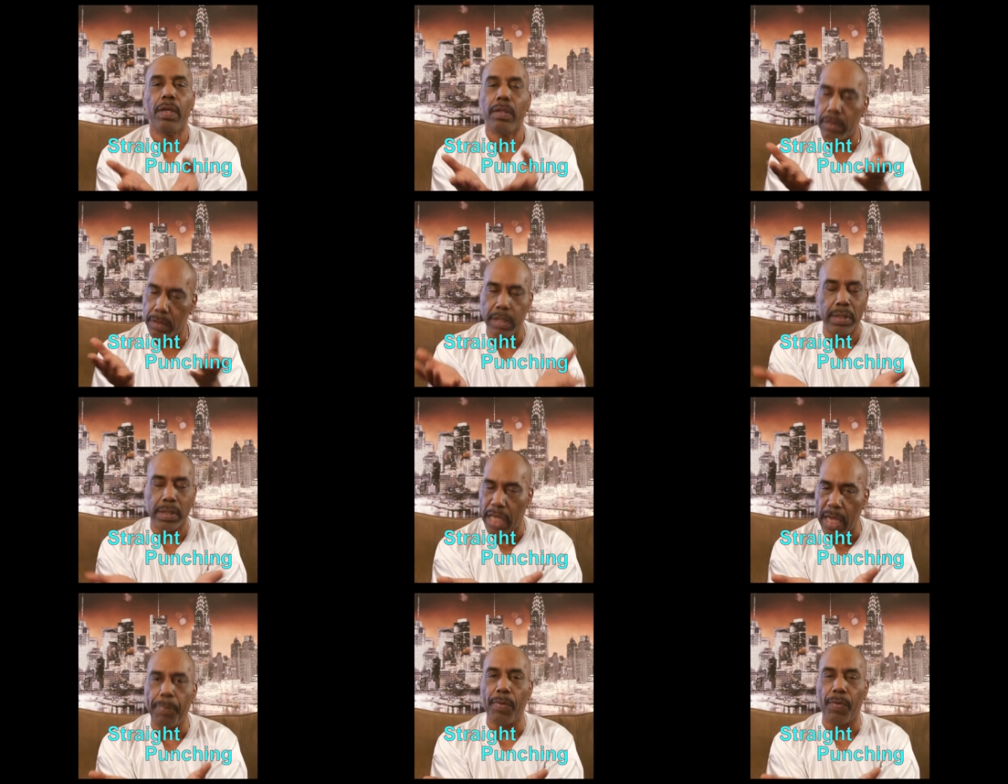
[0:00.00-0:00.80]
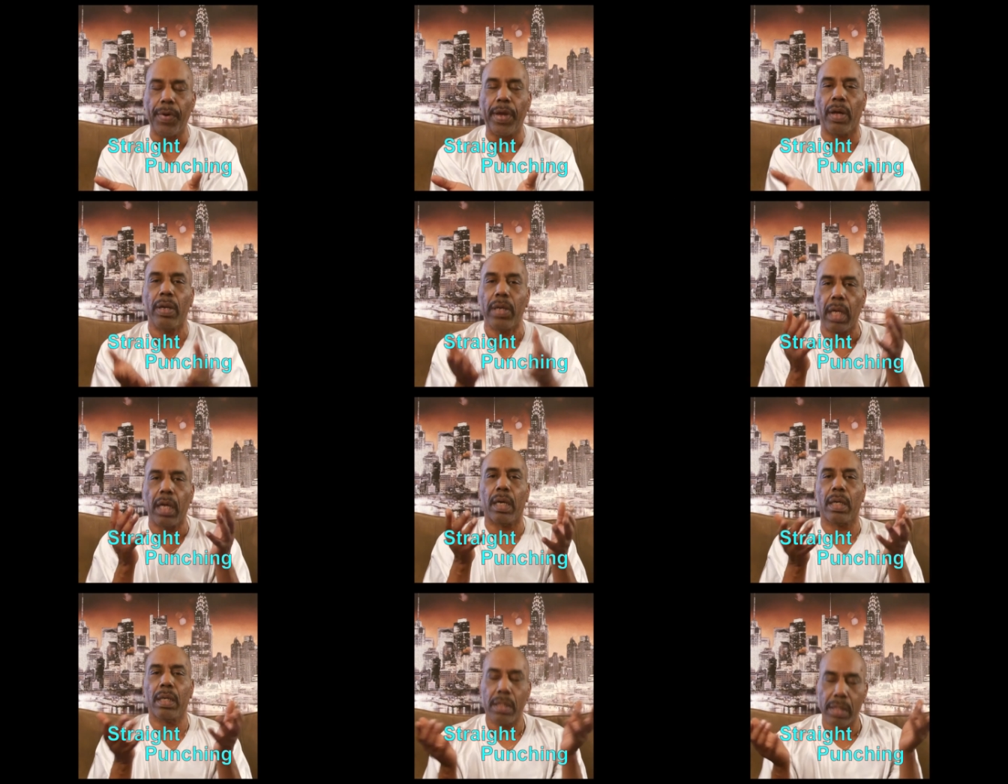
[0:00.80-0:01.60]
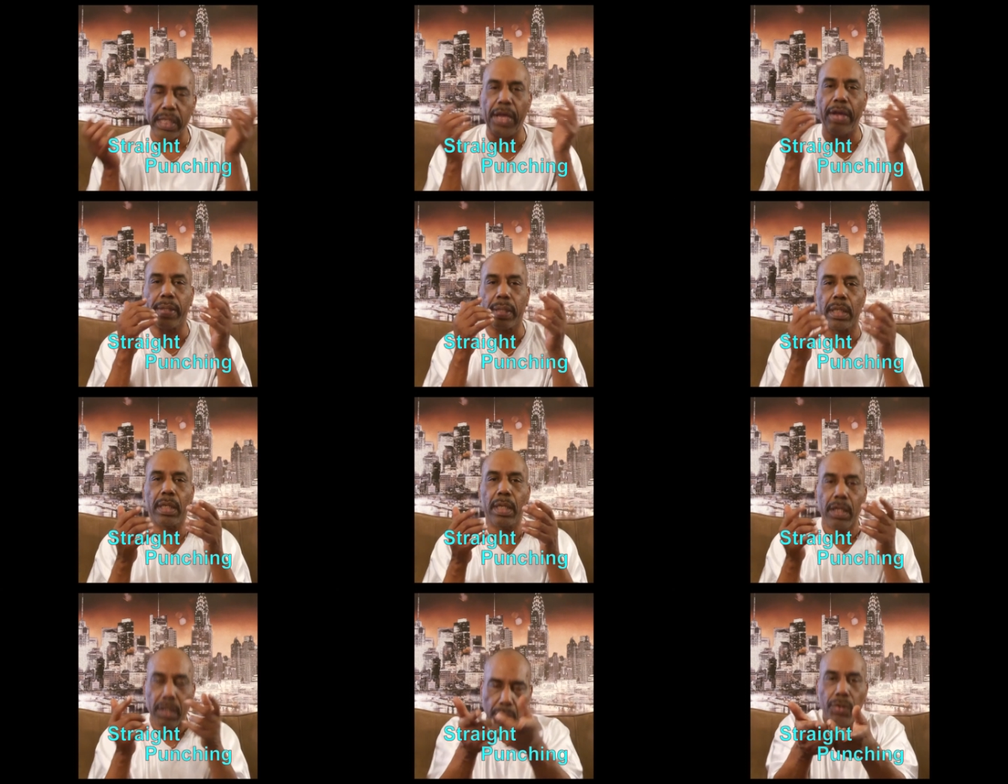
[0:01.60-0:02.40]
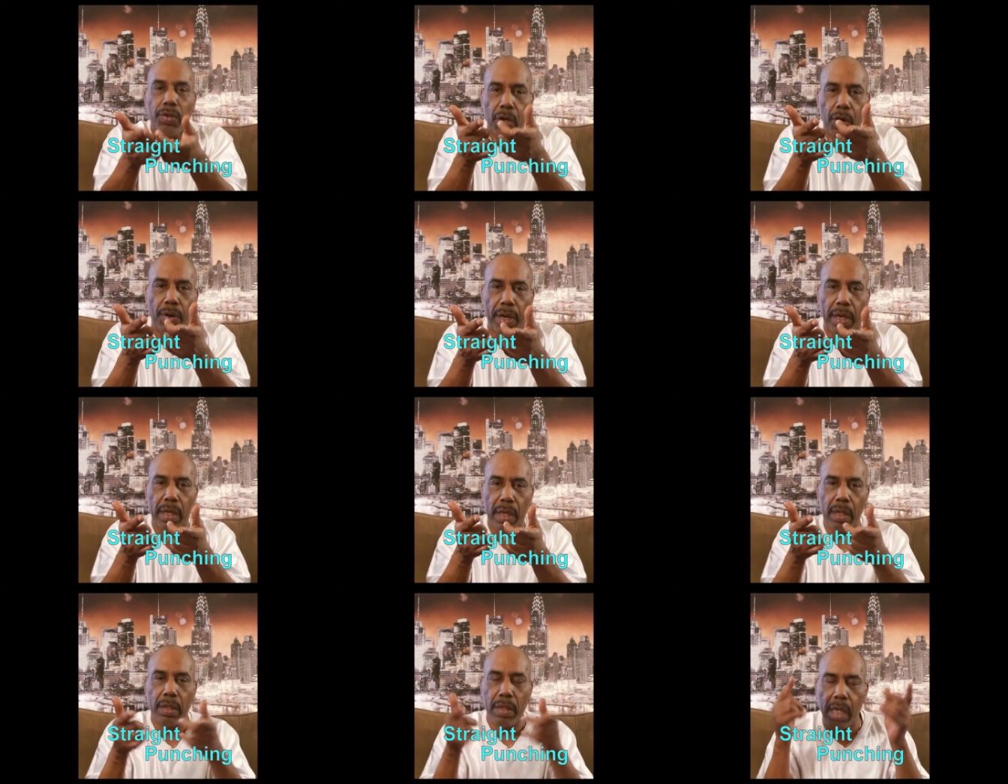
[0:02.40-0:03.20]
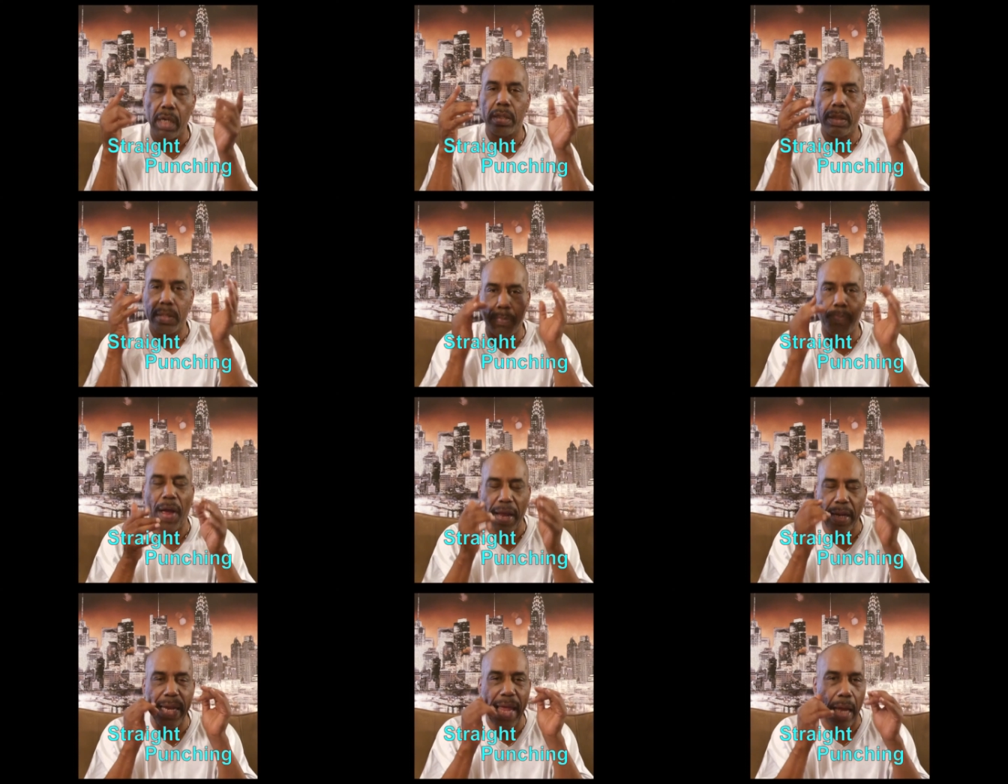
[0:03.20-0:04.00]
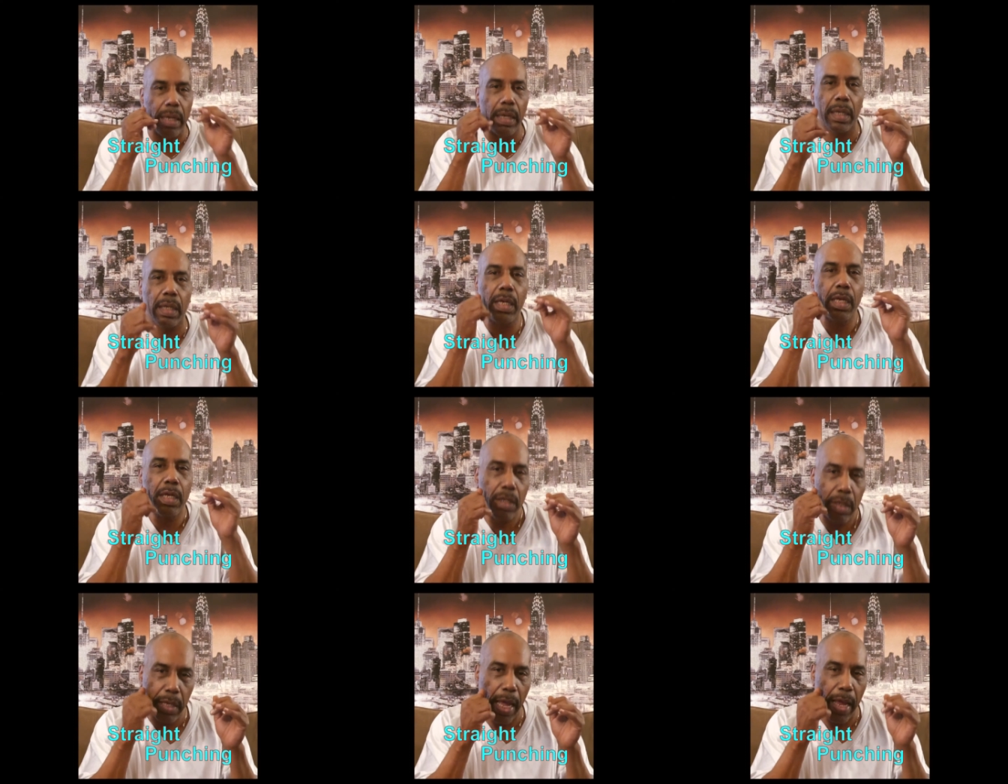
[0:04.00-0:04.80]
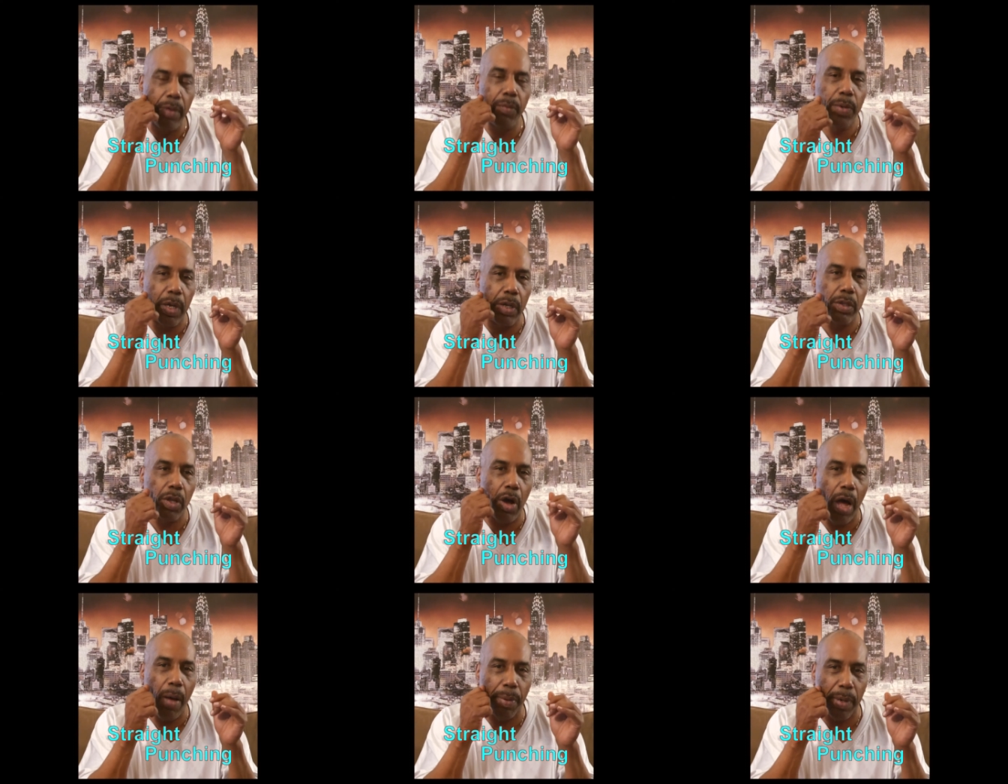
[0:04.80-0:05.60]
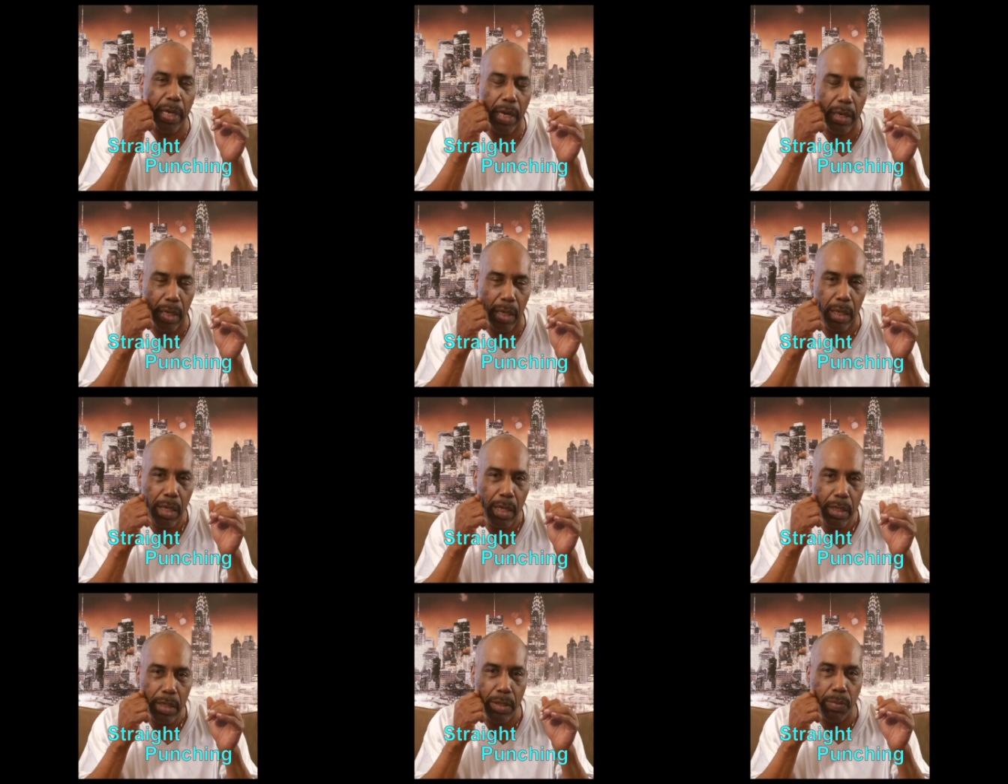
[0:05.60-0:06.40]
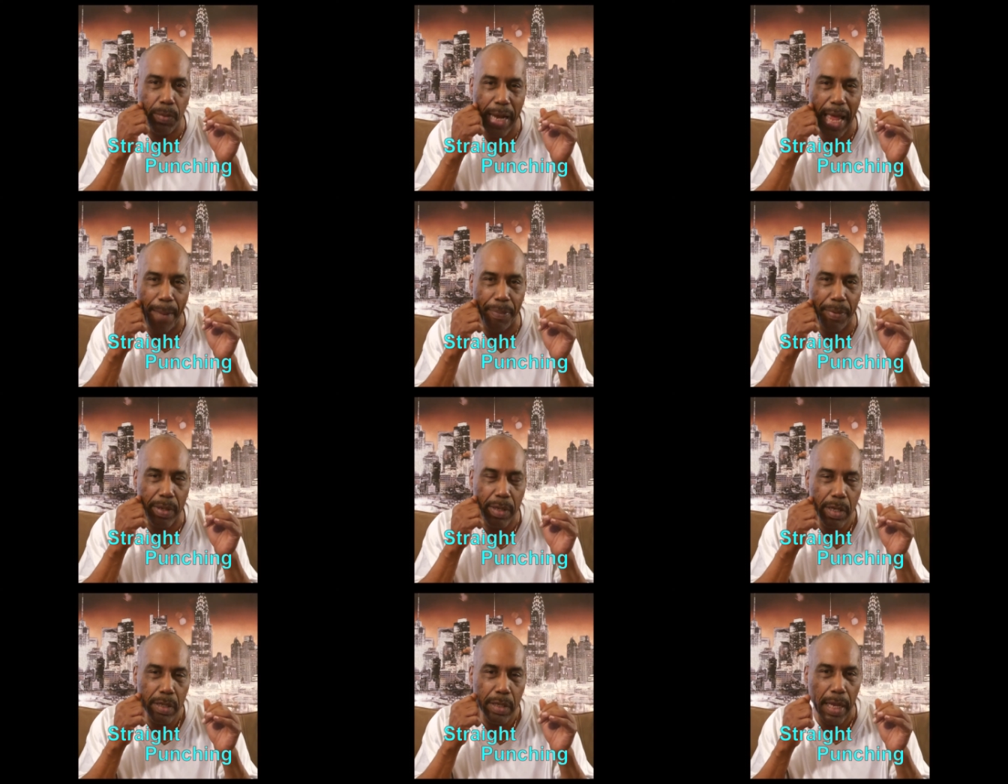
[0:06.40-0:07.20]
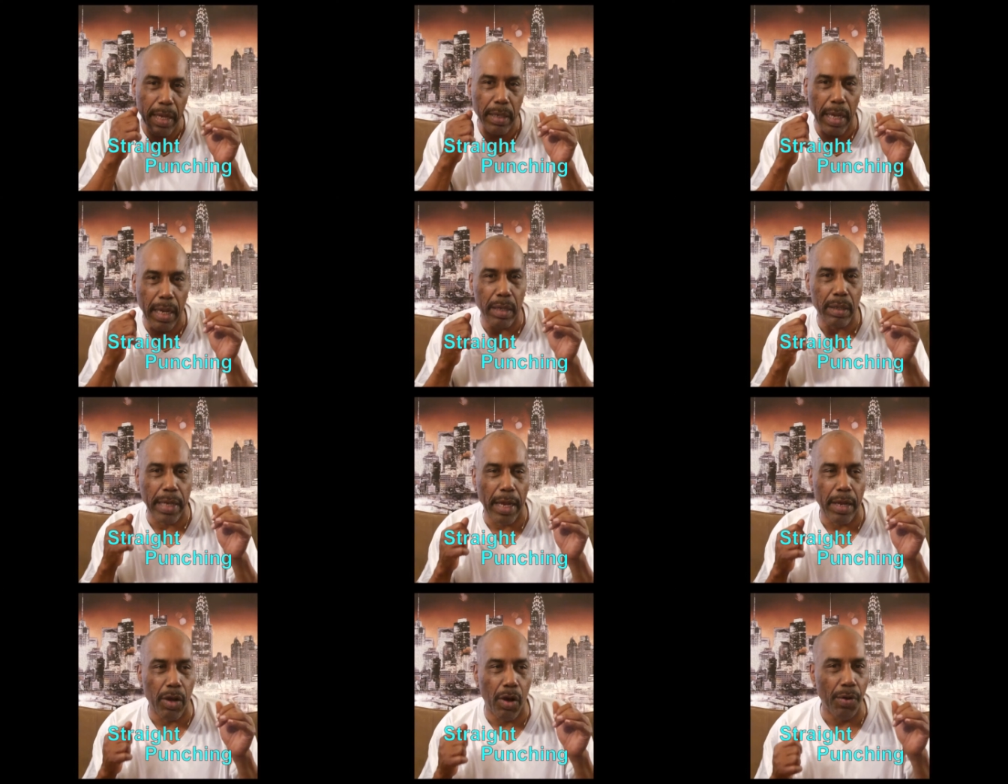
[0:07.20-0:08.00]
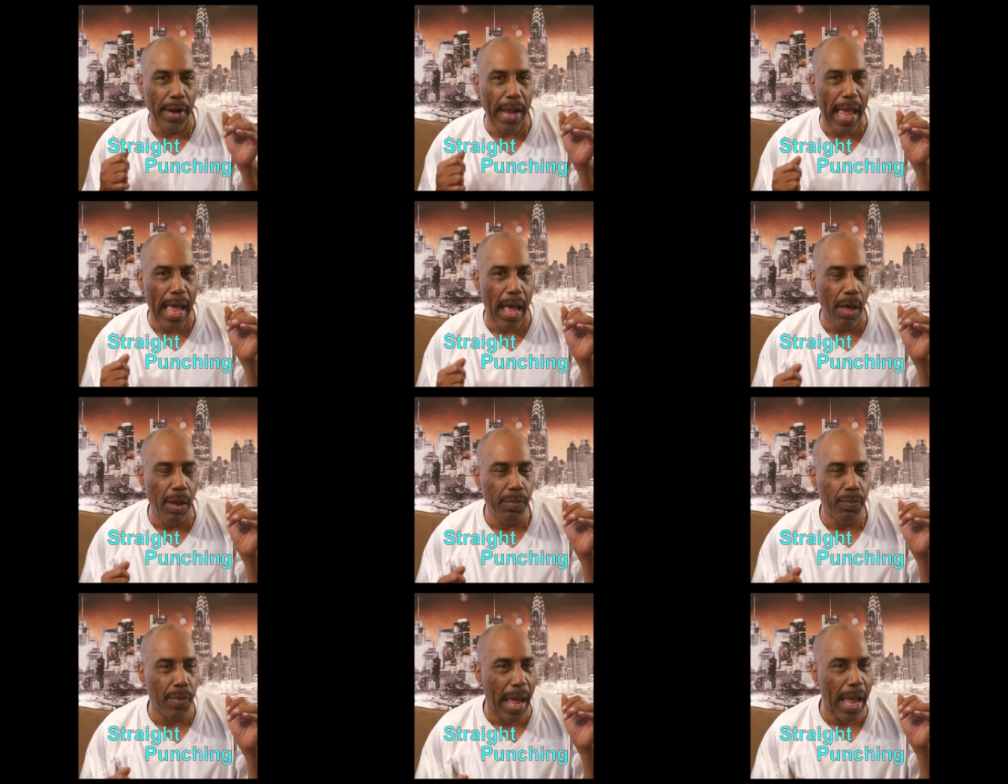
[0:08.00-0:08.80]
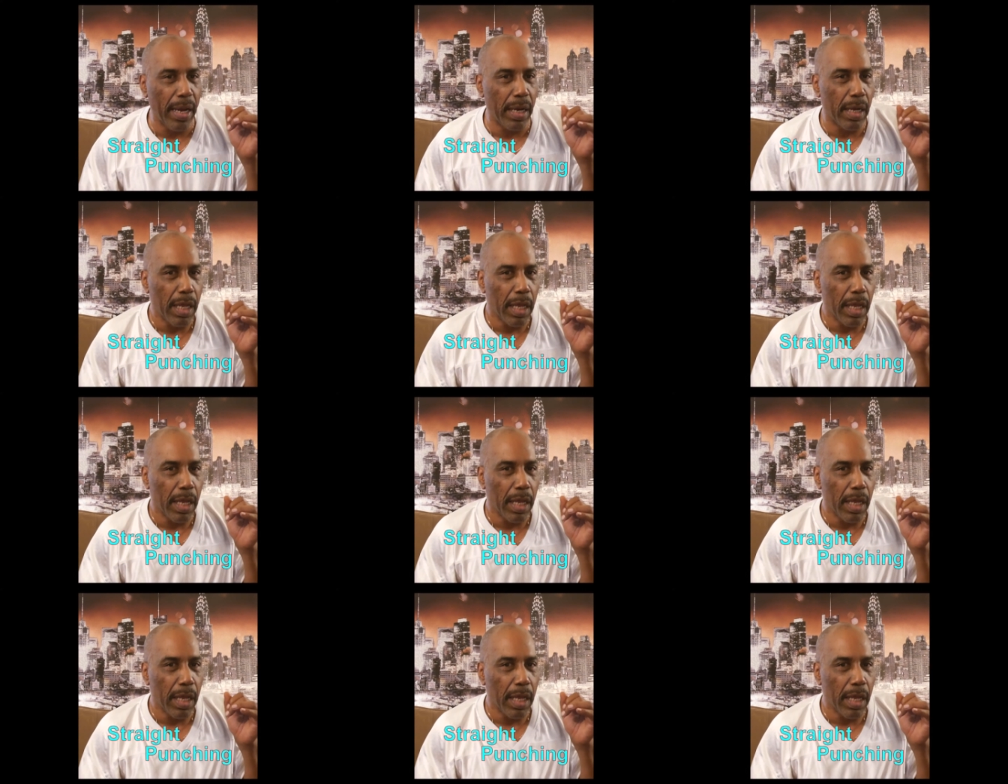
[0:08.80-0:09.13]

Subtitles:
Just keep it real. Look, seriously, you do it. Look, break it down. Look, okay, we gonna throw an uppercut. Look, this is what happened. They go down, right?